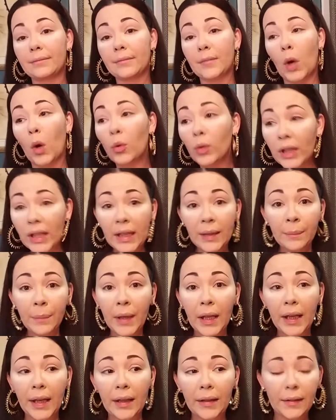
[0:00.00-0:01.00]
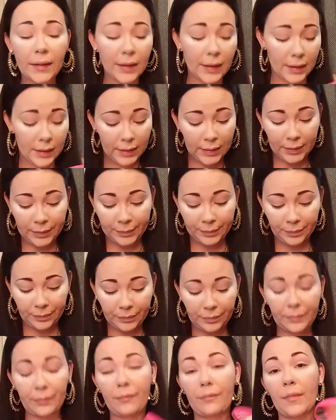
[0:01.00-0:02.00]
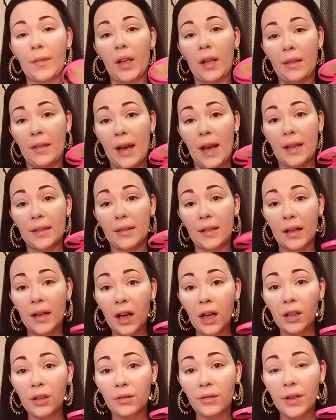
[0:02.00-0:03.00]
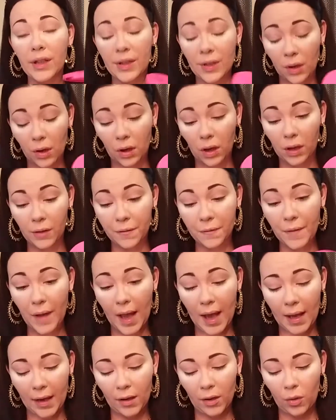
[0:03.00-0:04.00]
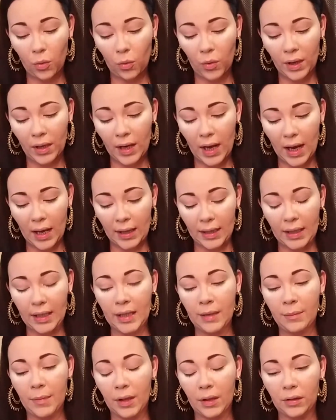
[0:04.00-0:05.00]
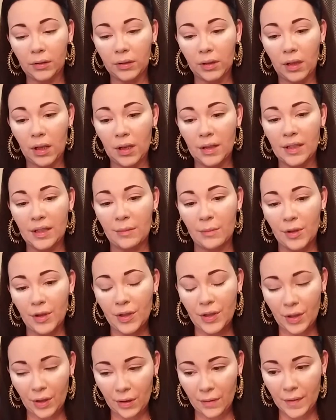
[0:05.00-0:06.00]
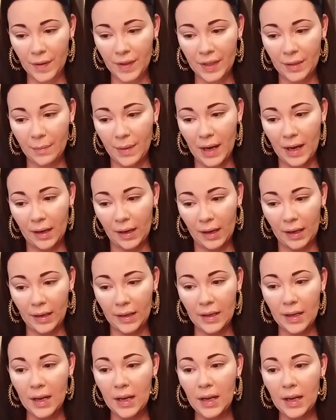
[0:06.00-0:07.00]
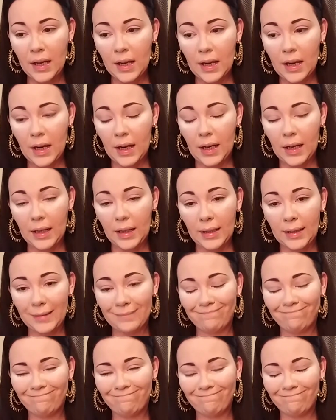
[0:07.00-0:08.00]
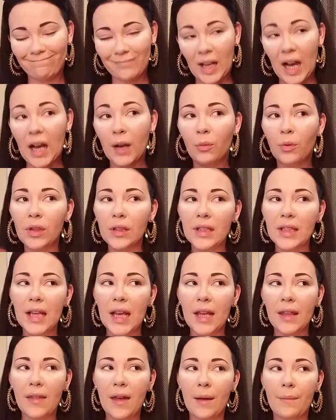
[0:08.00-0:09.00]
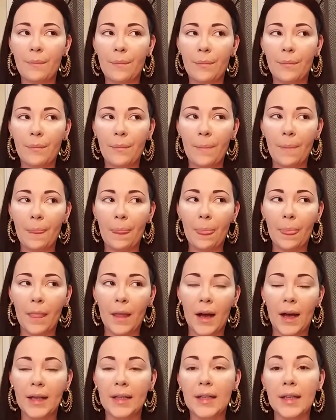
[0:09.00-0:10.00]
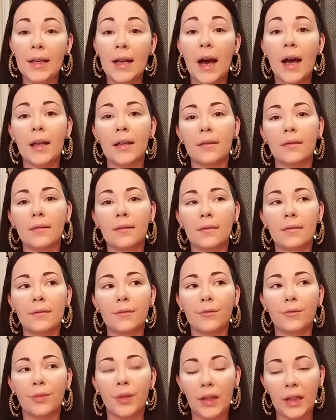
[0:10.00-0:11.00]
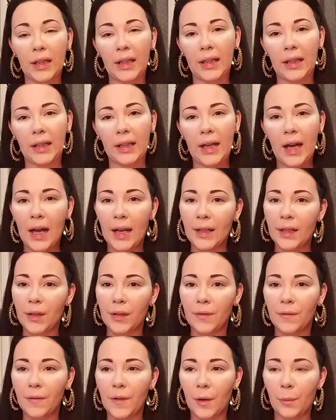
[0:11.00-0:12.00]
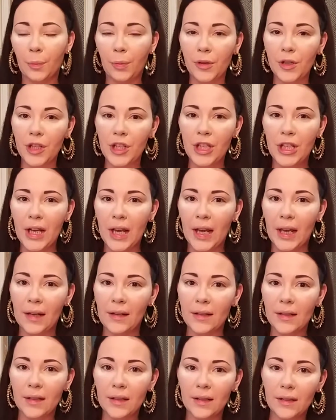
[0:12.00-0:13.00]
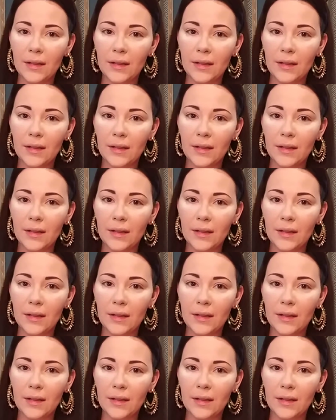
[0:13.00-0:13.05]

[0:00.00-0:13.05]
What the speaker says: only complaint, that the color is off. And when I emailed customer service about it, I will say that I did not really kind of appreciate